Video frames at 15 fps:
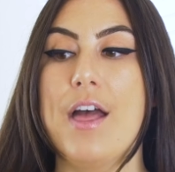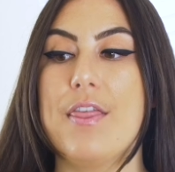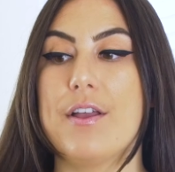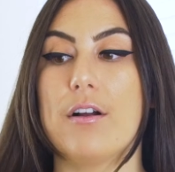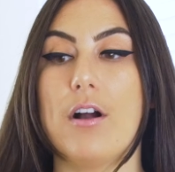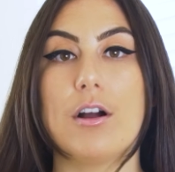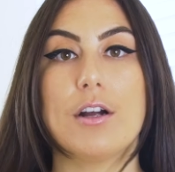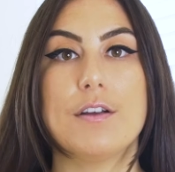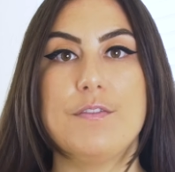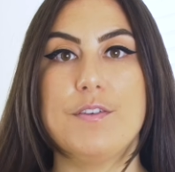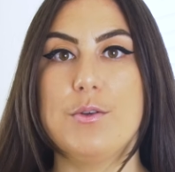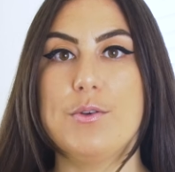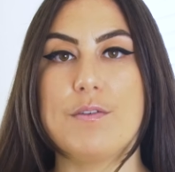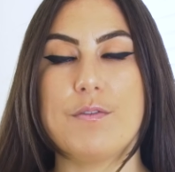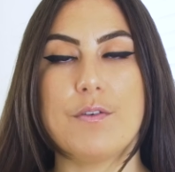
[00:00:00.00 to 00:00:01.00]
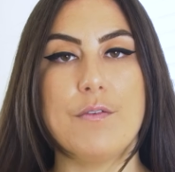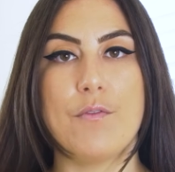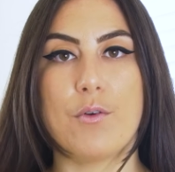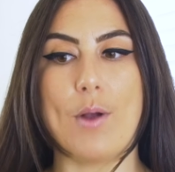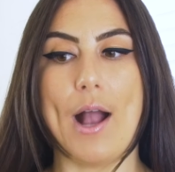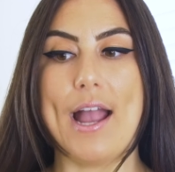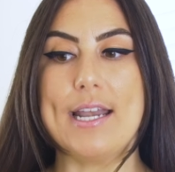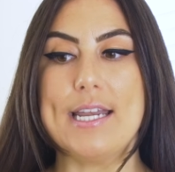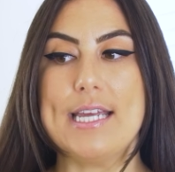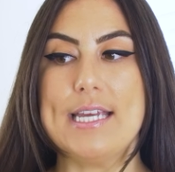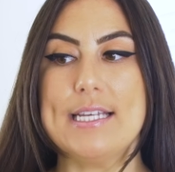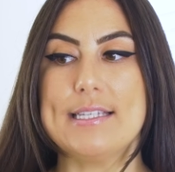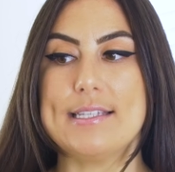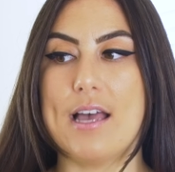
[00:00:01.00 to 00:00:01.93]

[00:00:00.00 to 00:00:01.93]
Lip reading: There are a few different varieties